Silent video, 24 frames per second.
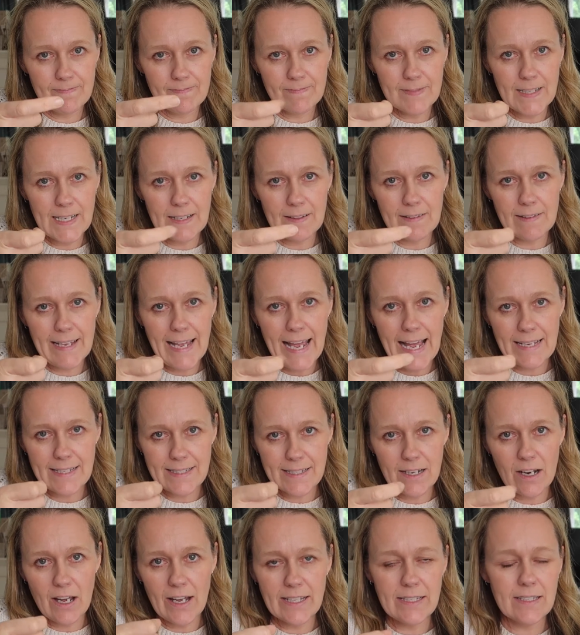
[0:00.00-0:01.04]
the little
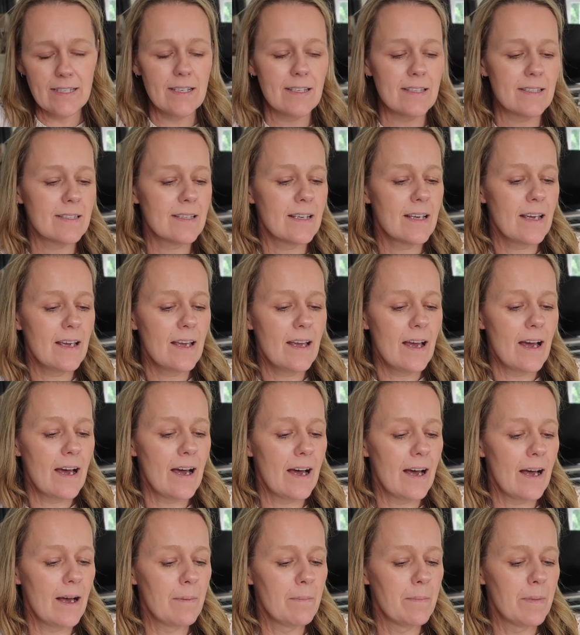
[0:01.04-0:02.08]
gas lighters
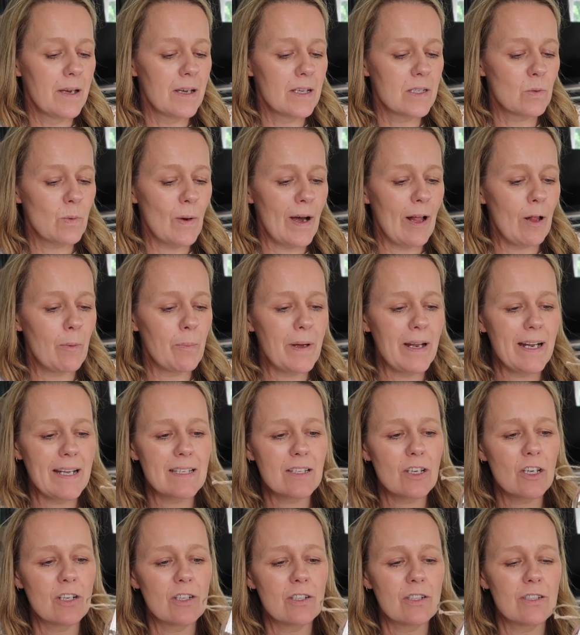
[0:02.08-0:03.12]
as well, but it's
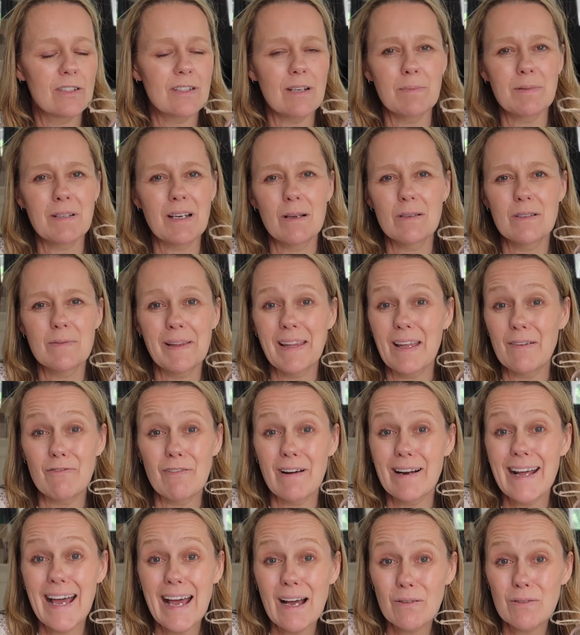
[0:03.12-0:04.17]
good sometimes when they've
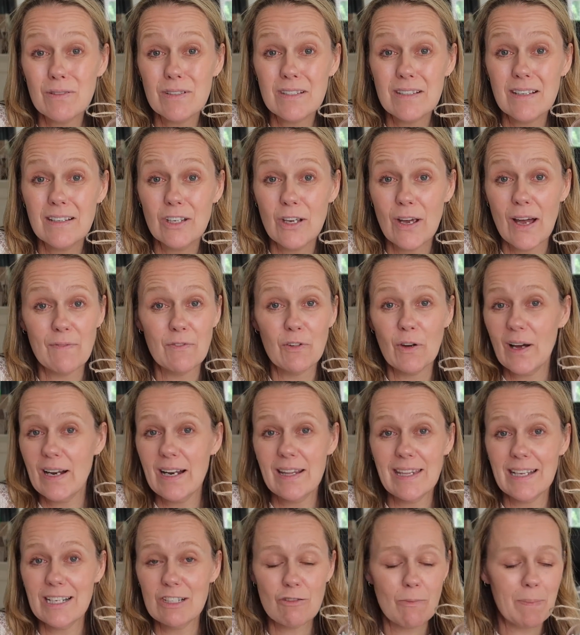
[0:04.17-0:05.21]
run out and you haven't got
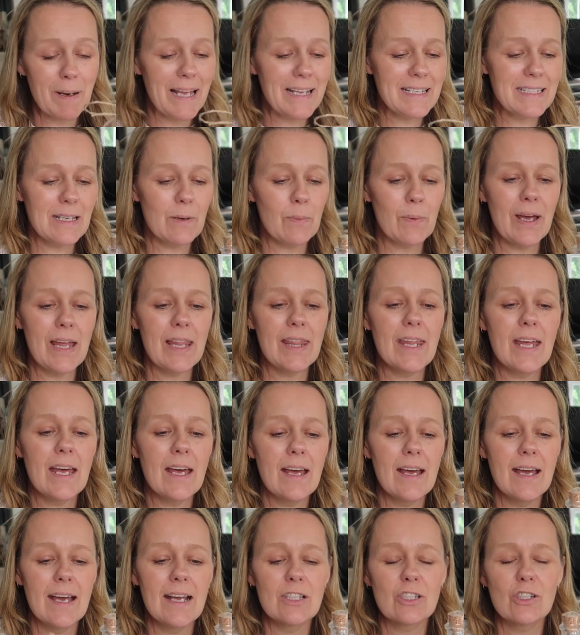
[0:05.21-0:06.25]
anything to replace it with.
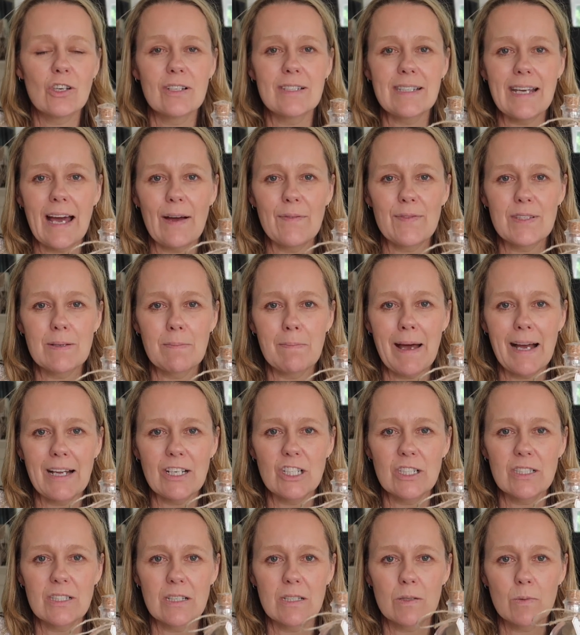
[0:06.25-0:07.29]
It's good to have some
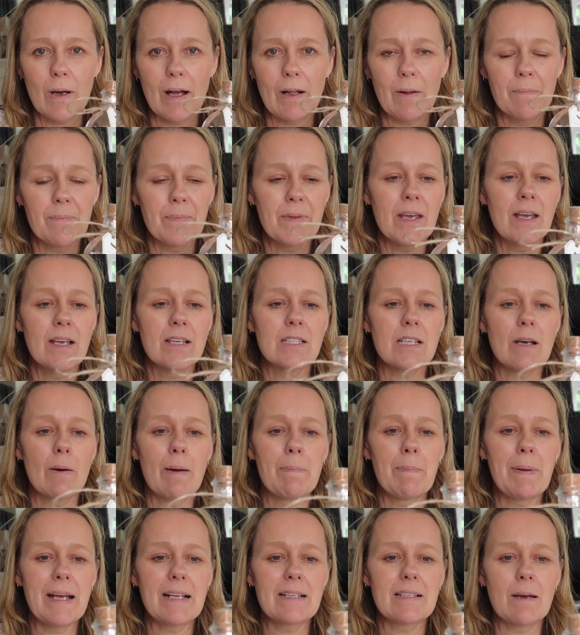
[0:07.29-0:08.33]
matches as well. So I
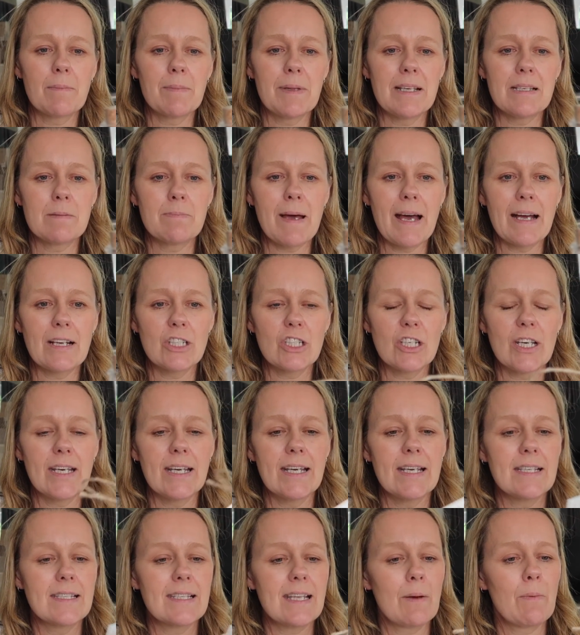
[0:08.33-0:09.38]
picked up these
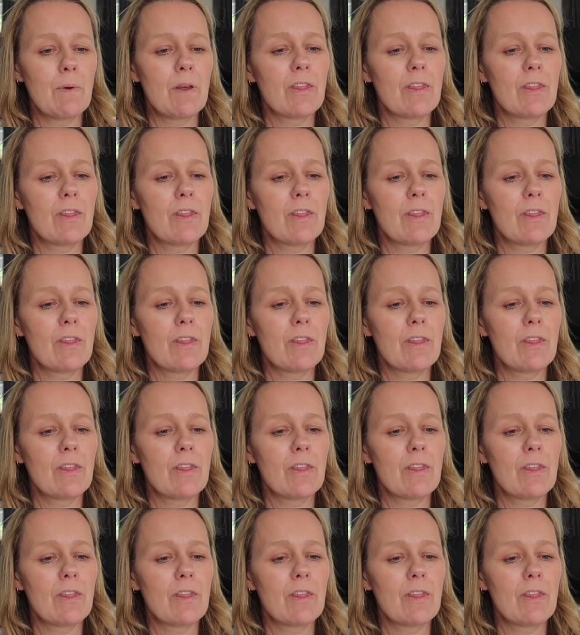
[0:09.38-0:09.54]
matches. They were